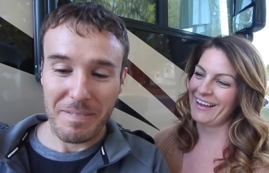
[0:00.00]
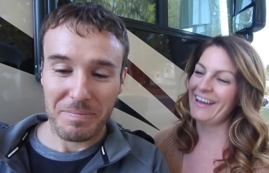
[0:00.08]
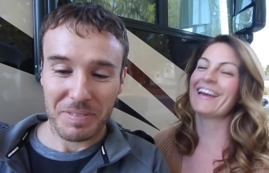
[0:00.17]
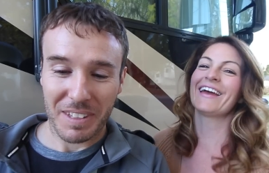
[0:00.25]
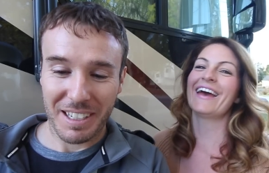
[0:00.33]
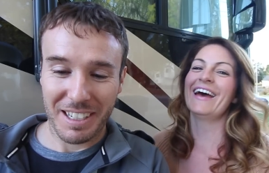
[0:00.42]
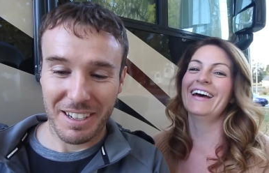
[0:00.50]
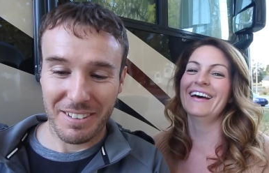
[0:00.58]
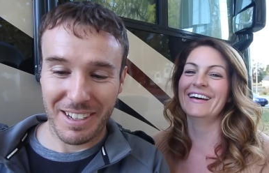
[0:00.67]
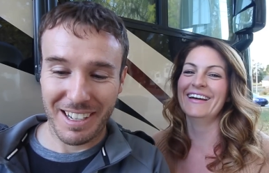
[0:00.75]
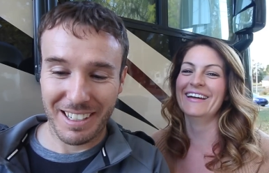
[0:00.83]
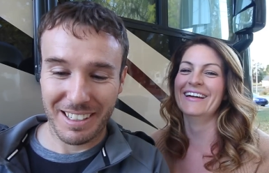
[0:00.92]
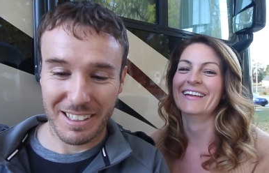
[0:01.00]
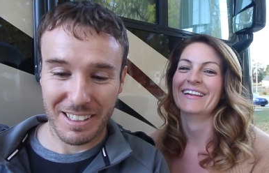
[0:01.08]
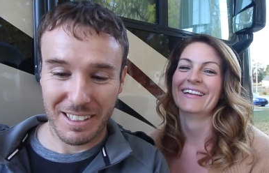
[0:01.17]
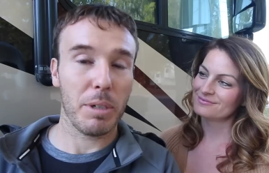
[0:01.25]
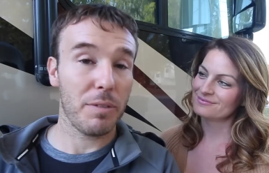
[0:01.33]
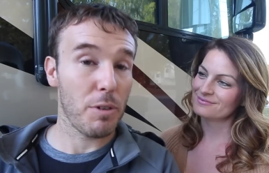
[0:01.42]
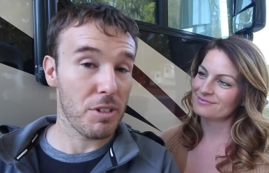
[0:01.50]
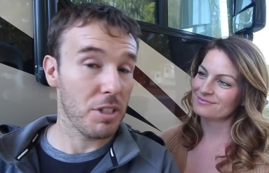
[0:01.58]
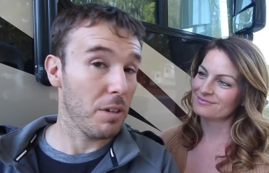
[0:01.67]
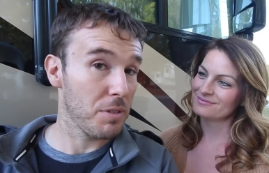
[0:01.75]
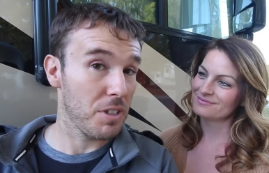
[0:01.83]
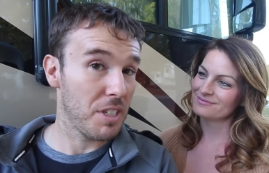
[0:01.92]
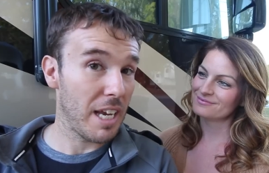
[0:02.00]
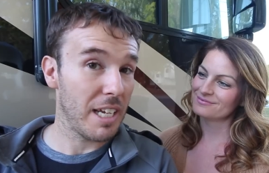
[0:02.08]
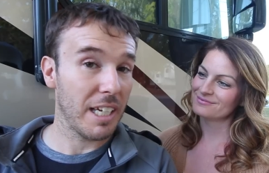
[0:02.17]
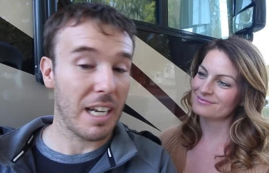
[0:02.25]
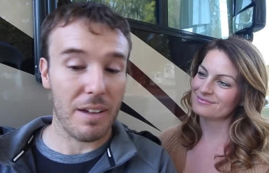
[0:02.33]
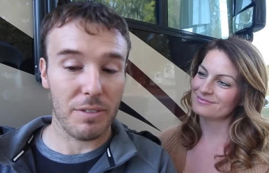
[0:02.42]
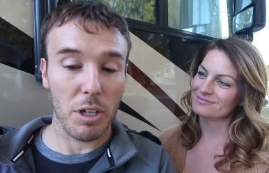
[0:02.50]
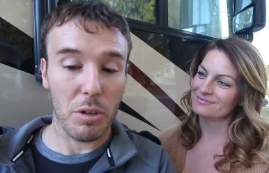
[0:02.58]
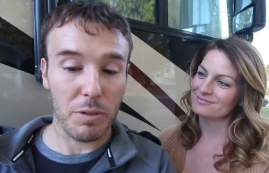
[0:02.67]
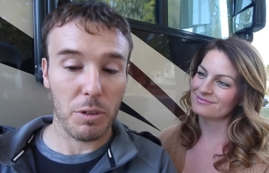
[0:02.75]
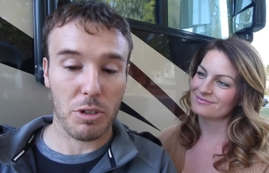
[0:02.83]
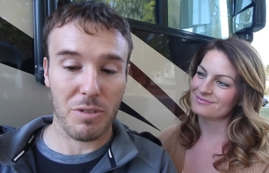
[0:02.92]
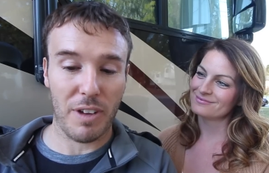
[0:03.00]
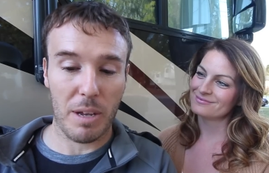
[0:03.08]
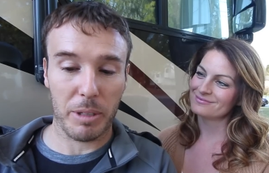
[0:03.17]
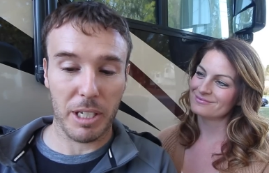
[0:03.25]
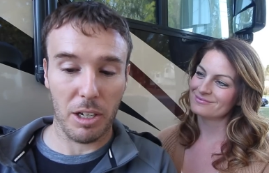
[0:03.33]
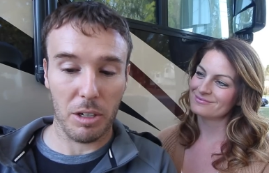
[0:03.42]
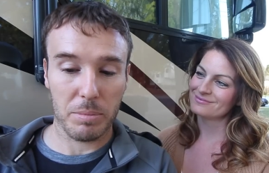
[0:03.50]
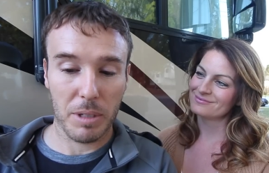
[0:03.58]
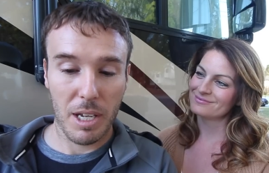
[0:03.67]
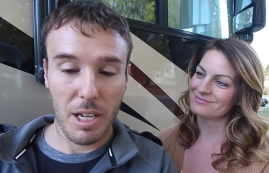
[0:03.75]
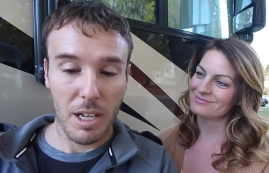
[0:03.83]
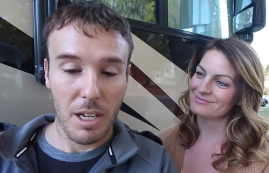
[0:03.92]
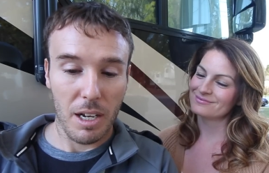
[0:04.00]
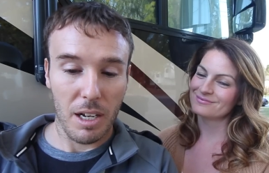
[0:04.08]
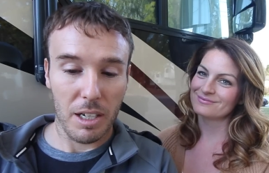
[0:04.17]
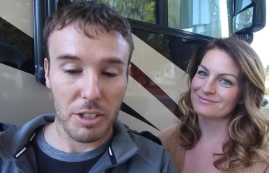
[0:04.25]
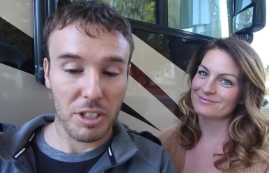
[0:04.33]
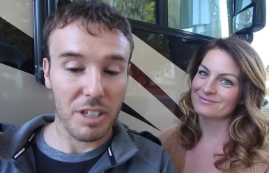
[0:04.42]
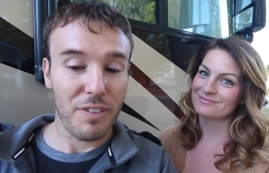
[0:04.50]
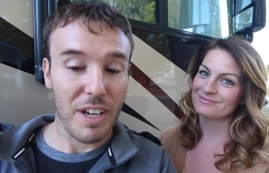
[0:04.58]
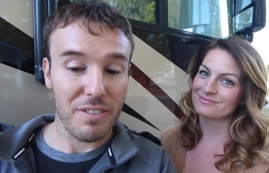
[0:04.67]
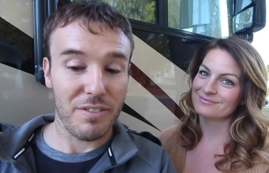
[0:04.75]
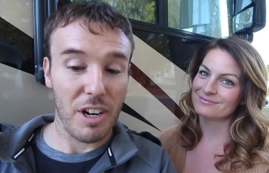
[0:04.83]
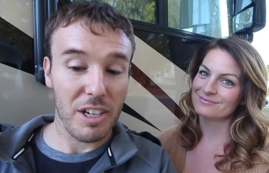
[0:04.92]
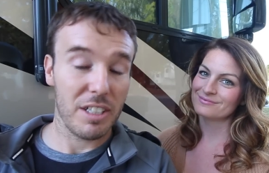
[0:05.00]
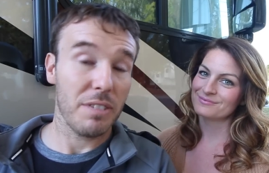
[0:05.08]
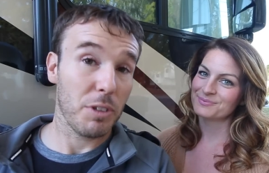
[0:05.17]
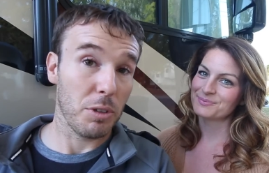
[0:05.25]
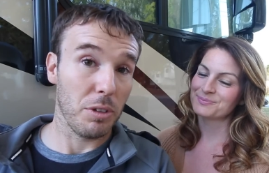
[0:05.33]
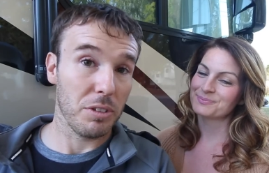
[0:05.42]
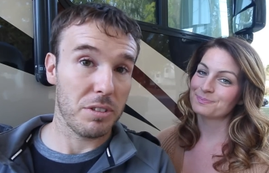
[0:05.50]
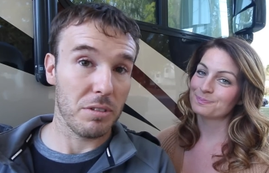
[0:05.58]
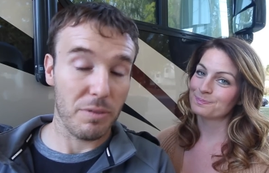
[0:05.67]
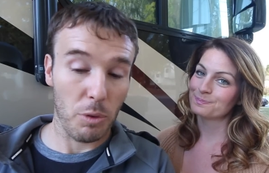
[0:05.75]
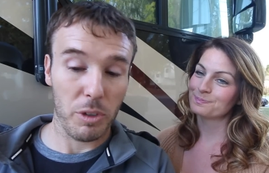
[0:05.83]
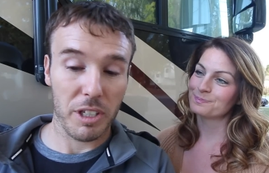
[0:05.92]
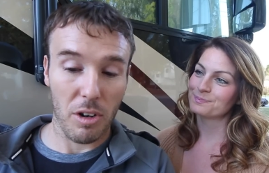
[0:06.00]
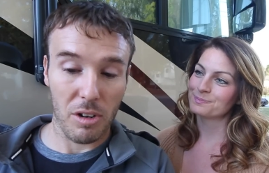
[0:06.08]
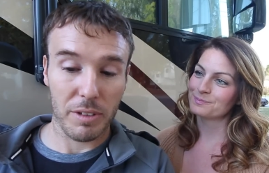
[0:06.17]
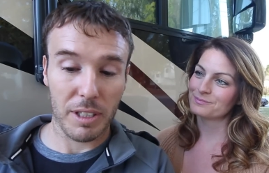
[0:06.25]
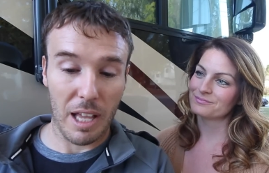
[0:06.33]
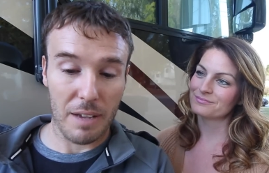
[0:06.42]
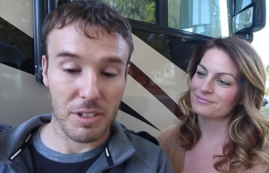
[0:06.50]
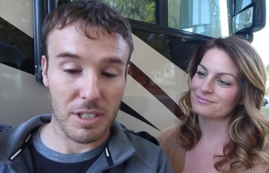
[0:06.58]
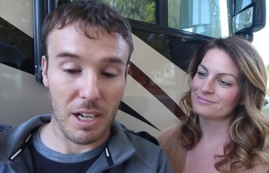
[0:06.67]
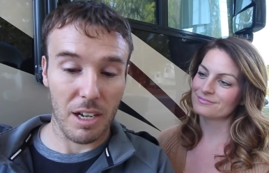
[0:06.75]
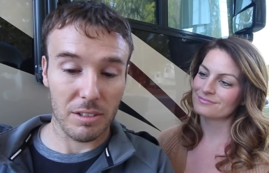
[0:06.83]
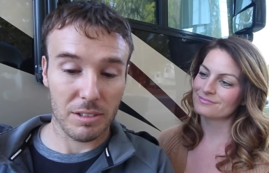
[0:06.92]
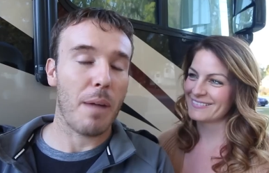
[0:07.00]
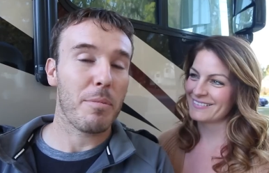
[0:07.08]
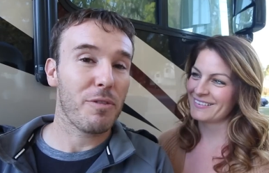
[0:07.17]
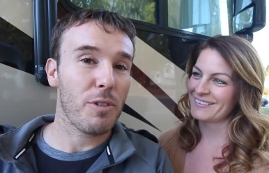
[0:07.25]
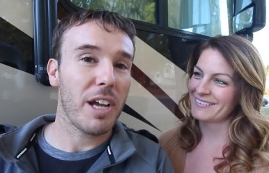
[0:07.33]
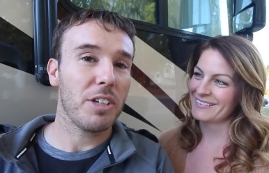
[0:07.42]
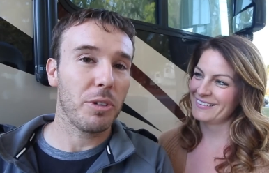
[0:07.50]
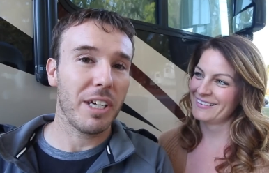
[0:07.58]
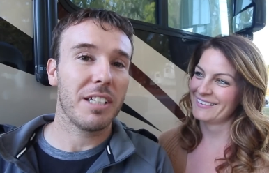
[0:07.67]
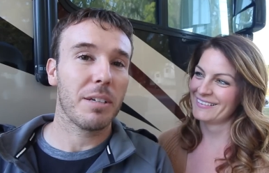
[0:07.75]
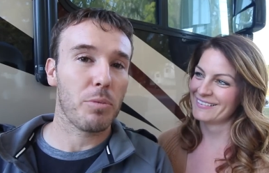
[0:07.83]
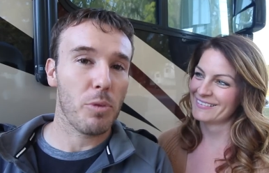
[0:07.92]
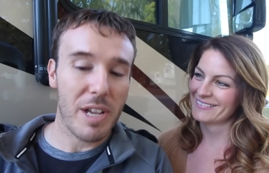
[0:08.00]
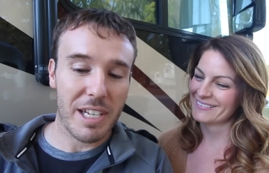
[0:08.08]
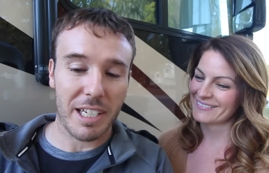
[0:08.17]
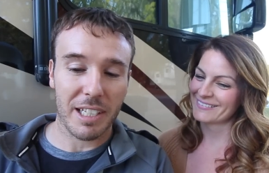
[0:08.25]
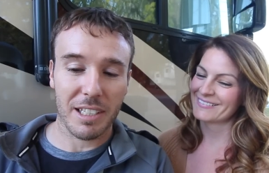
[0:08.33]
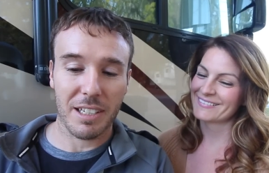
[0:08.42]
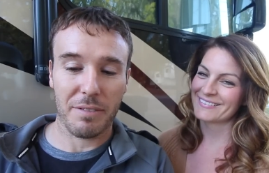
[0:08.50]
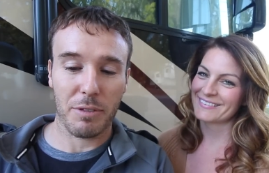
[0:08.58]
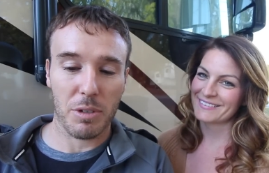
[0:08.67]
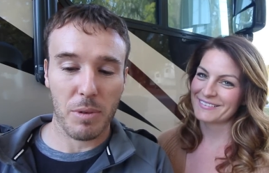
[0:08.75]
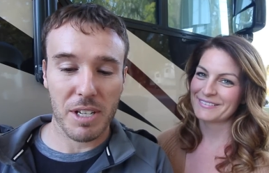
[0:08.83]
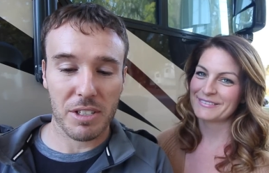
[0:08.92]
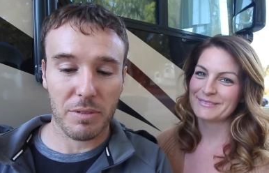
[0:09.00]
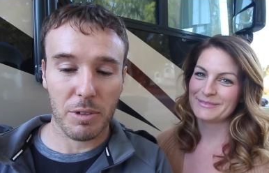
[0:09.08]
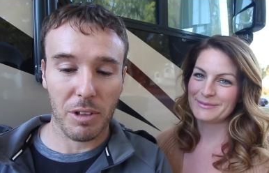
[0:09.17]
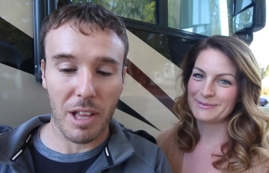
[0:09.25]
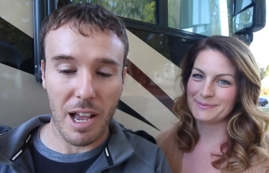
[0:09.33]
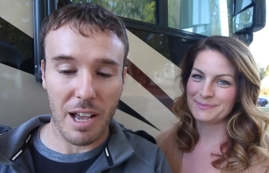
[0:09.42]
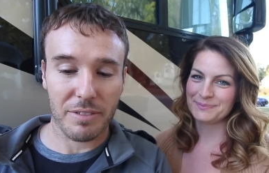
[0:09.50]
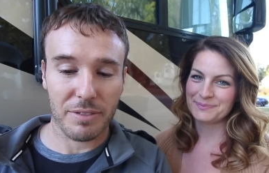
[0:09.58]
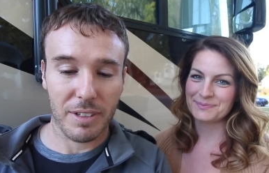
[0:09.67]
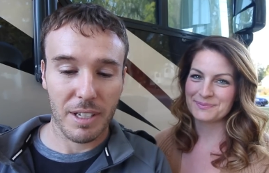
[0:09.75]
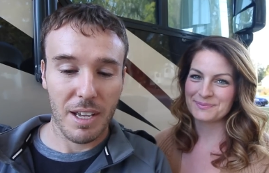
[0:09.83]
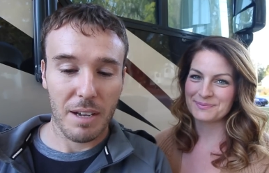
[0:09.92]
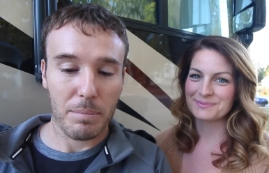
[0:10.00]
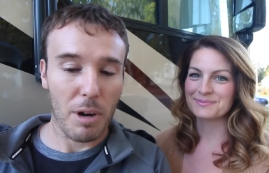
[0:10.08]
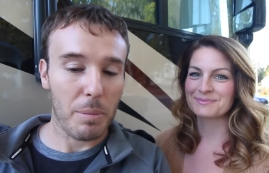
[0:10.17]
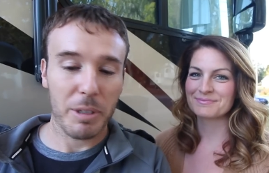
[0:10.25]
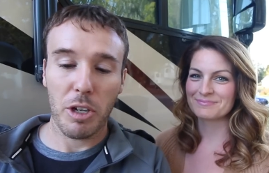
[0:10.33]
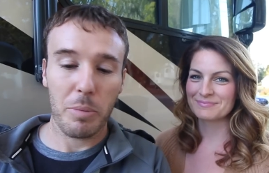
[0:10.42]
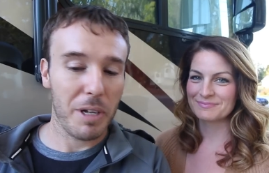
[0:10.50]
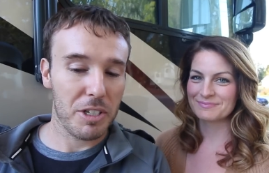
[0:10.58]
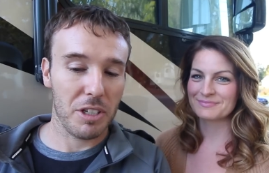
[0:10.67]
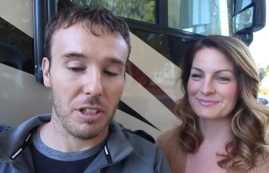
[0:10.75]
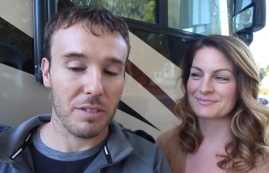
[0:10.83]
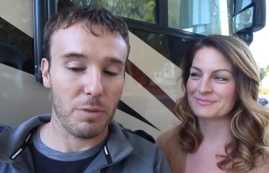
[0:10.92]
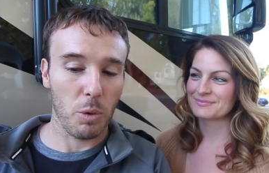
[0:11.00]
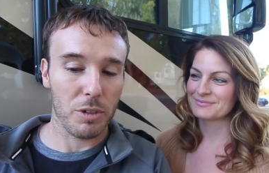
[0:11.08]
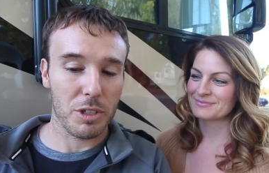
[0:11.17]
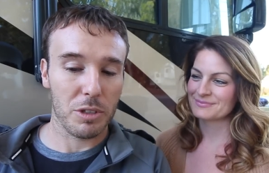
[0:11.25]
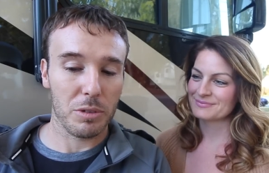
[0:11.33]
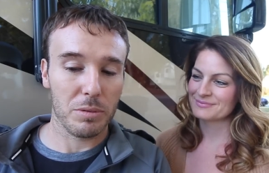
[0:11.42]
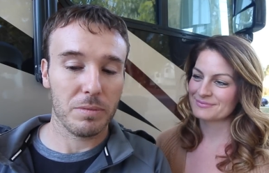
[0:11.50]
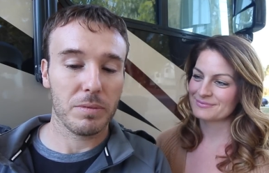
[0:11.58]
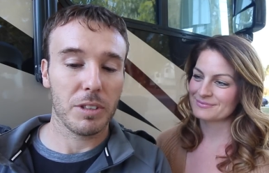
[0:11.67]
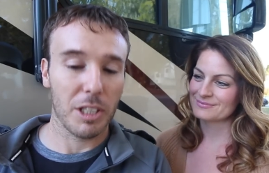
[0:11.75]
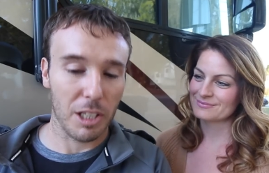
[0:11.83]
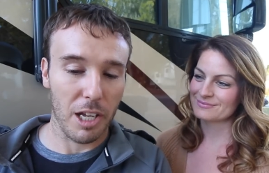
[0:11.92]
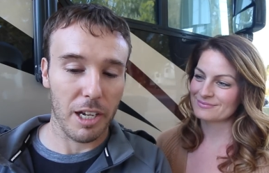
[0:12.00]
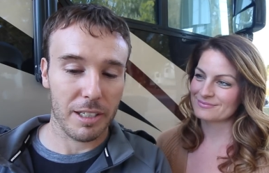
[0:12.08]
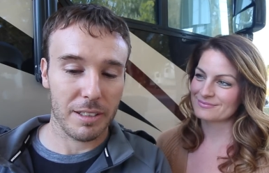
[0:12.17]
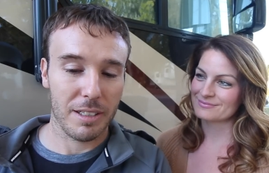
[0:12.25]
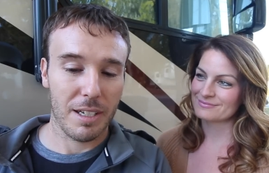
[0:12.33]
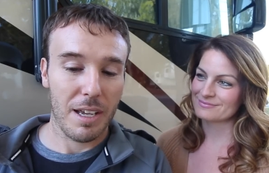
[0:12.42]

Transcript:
Speaker 1: yeah. uh, but if you're self-sustaining and have no future family help, uh, you're going to find it very difficult to afford an RV lifestyle. I'm afraid you'll end up renting for the rest of your life. Probably no pension to look forward to. Good luck.